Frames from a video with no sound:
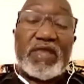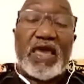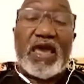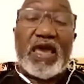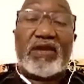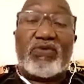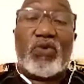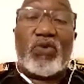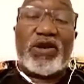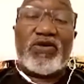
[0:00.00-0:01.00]
And
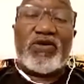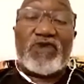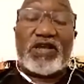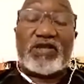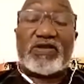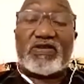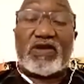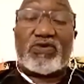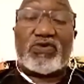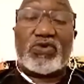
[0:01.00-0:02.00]
when you register
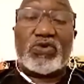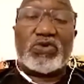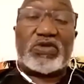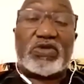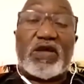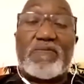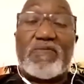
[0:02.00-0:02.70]
to use them,